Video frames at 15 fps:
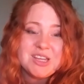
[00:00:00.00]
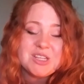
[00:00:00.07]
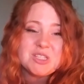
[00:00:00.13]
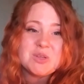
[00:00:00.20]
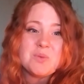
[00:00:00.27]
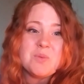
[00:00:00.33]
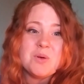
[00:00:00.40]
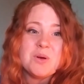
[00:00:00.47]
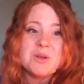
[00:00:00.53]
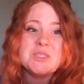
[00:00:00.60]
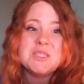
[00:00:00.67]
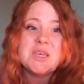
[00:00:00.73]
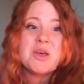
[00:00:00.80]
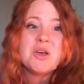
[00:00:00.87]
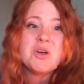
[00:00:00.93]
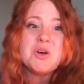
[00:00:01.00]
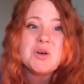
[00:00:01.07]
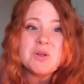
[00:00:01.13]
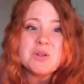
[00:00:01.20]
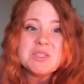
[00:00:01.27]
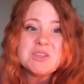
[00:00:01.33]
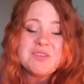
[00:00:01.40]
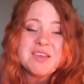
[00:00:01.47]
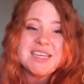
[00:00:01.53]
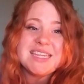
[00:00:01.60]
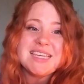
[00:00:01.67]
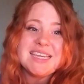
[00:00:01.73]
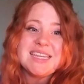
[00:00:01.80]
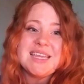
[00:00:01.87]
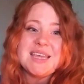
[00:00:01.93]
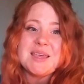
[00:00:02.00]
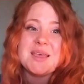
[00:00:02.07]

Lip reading: towards cultivating